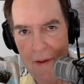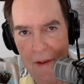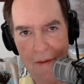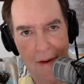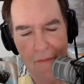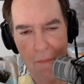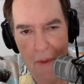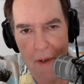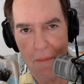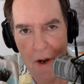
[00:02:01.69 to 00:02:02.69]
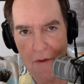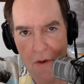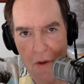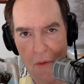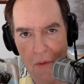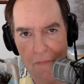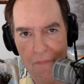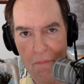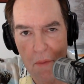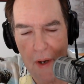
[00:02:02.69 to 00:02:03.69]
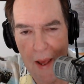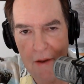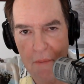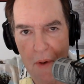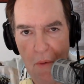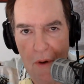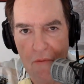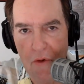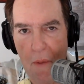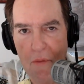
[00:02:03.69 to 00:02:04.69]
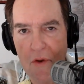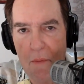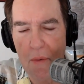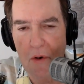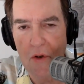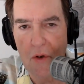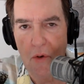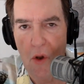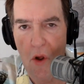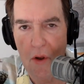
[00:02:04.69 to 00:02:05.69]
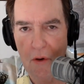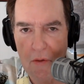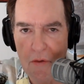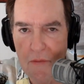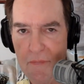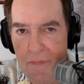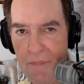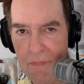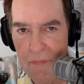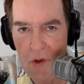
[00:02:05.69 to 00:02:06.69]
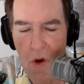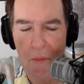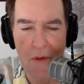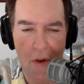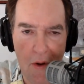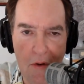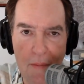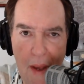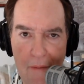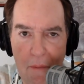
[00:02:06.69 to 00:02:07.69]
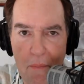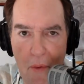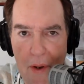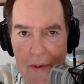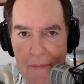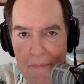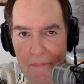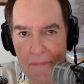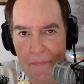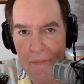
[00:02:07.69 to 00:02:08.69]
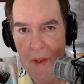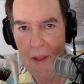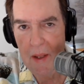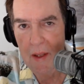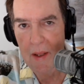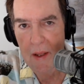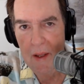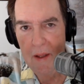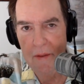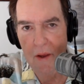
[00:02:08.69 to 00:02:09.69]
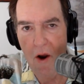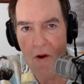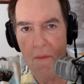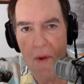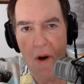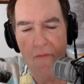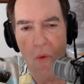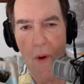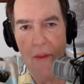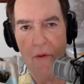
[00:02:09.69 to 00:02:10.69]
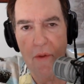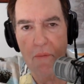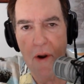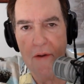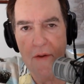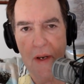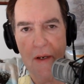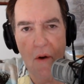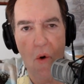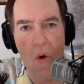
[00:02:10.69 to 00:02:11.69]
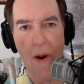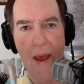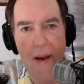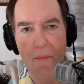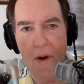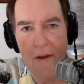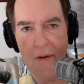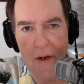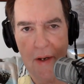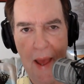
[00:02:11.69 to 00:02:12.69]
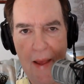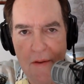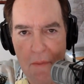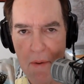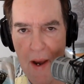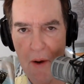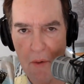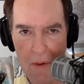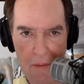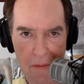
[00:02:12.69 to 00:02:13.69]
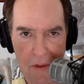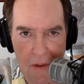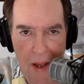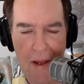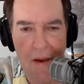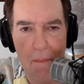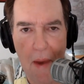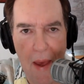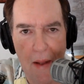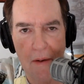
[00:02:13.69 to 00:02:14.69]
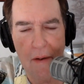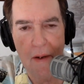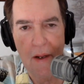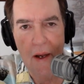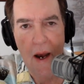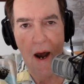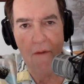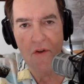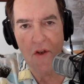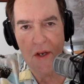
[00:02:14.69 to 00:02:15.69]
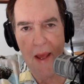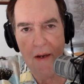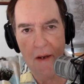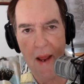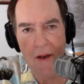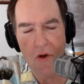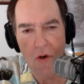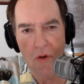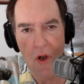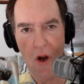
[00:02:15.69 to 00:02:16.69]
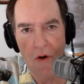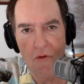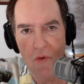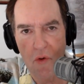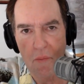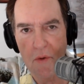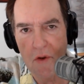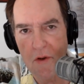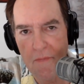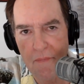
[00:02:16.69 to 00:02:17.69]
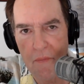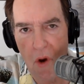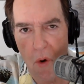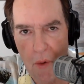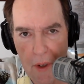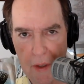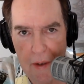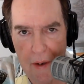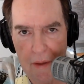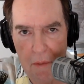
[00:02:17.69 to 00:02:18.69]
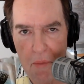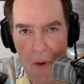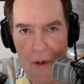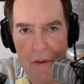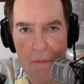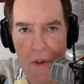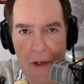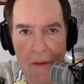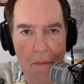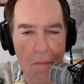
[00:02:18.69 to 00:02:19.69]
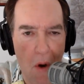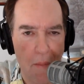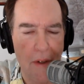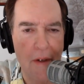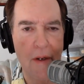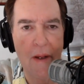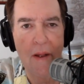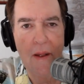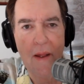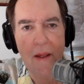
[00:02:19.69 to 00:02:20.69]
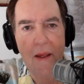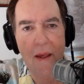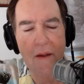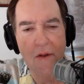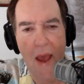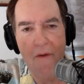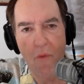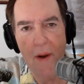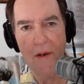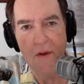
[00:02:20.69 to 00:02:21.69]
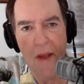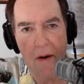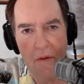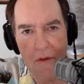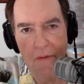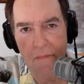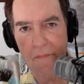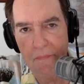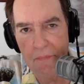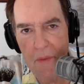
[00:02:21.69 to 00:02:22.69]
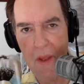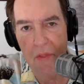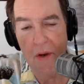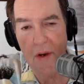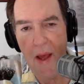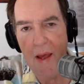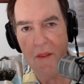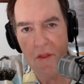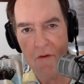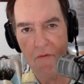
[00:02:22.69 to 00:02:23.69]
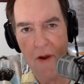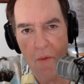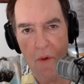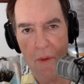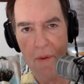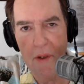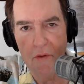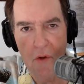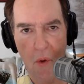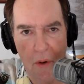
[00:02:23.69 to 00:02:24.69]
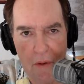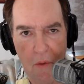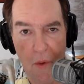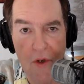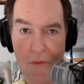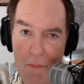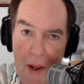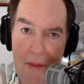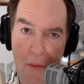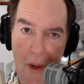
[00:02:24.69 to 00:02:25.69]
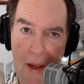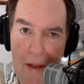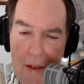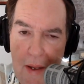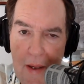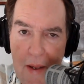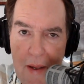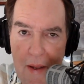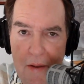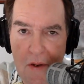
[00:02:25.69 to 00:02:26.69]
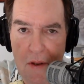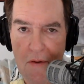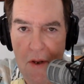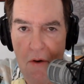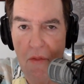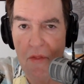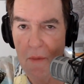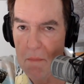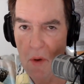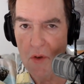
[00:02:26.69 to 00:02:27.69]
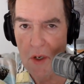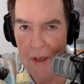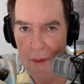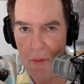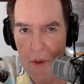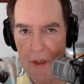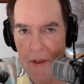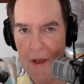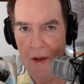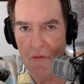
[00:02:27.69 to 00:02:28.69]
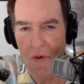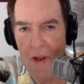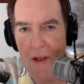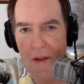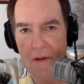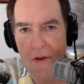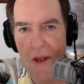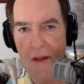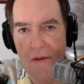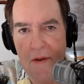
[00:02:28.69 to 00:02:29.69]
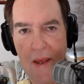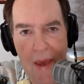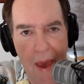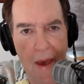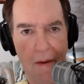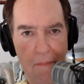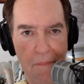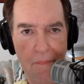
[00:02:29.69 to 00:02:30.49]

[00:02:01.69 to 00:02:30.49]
He's never been a prosecutor, but has been one of Trump's personal lawyers. Comey's lawyers may have a point. The argument over whether the president or any president has the power to take command of state National Guard troops, Oregon, at the point of the pen at the moment, is halfway to settled. The Ninth Federal Appeals Court, which, by the way, is considered the most liberal in the country, says he can.